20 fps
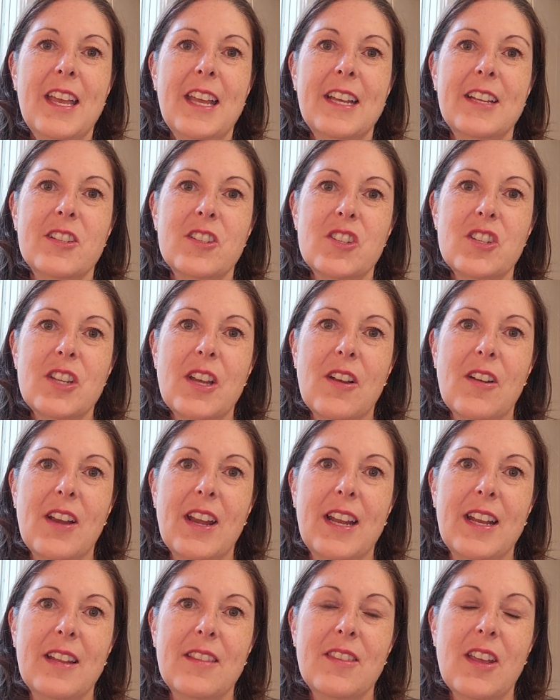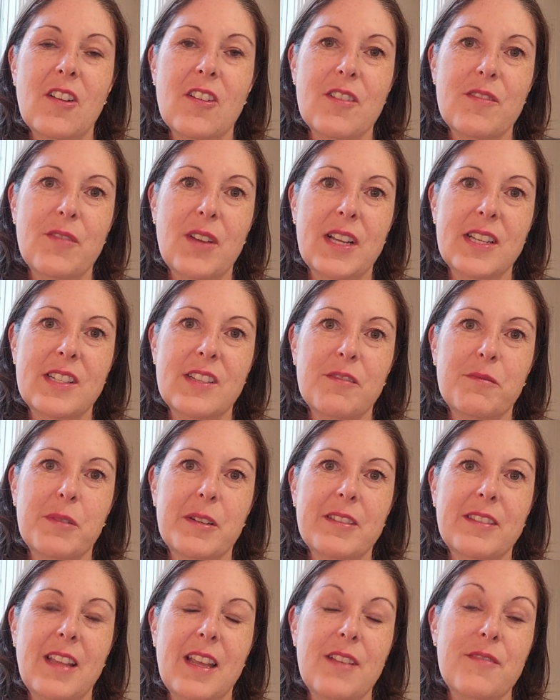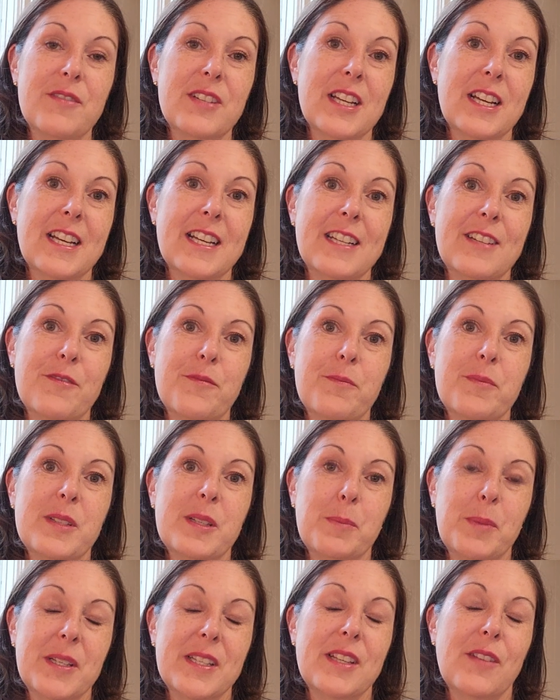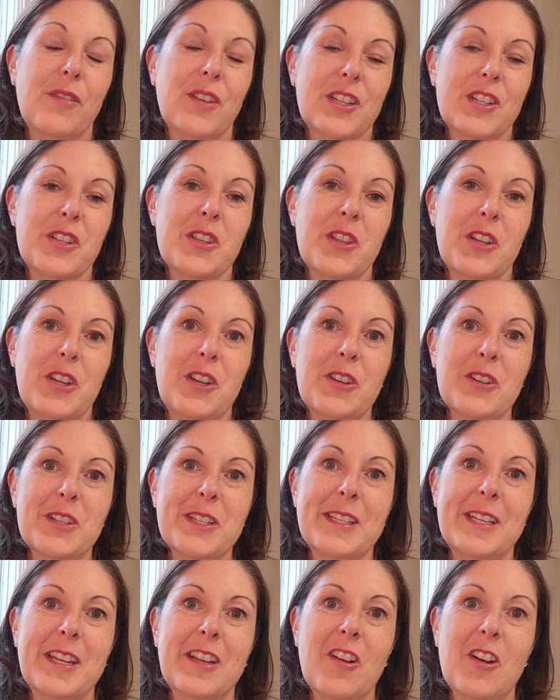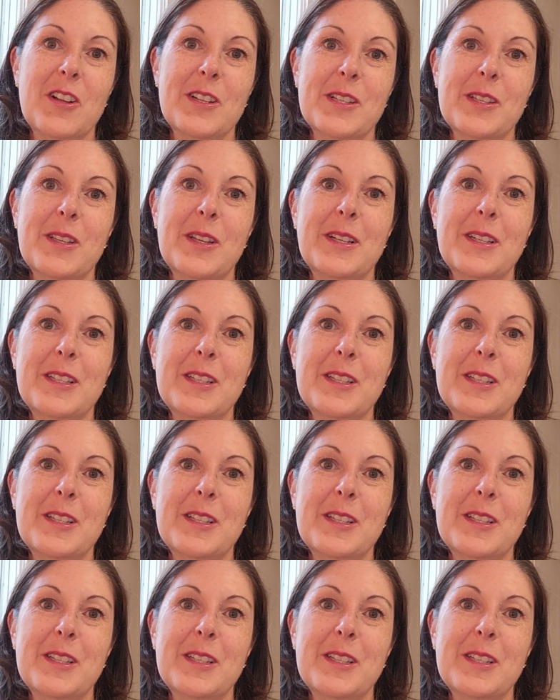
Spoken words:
in sharing their advice of what they've done specific to the New York City consulate.